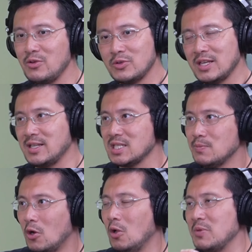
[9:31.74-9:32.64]
you test like
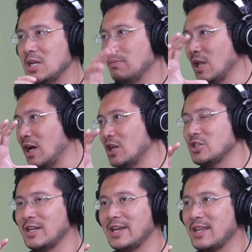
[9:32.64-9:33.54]
small, medium, large,
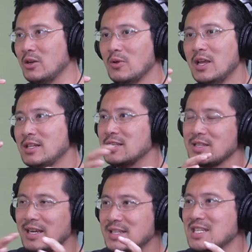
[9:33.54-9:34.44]
and like, you know, the
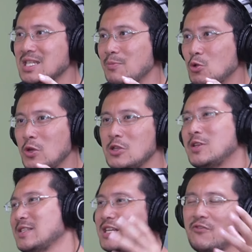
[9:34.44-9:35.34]
slide sizes in between. You
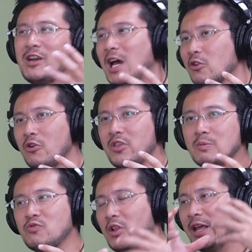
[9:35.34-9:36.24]
test like different
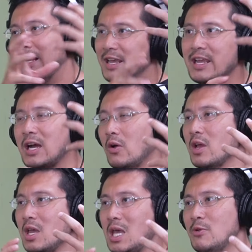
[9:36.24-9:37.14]
algorithms for like laying out
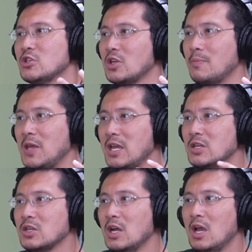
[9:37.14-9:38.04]
images on the
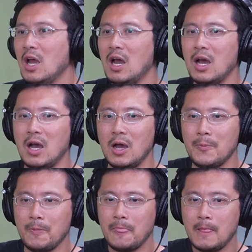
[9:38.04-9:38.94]
page.
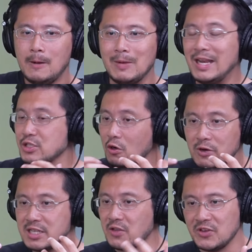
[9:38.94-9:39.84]
Um, and it's all
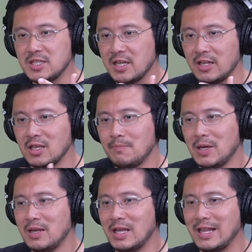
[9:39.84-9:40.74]
really sophisticated,
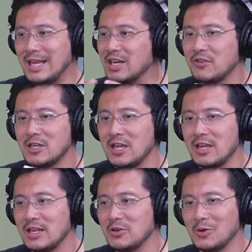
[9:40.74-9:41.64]
but at the end of the
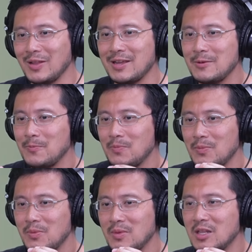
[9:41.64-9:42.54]
day, you know, like
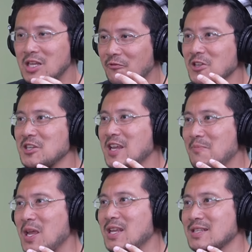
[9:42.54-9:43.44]
the difference it can
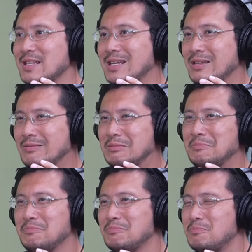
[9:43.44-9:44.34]
make is like
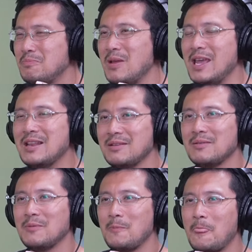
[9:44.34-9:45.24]

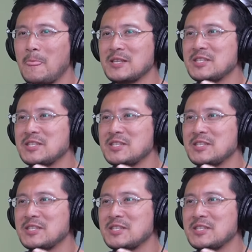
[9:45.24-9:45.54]
in the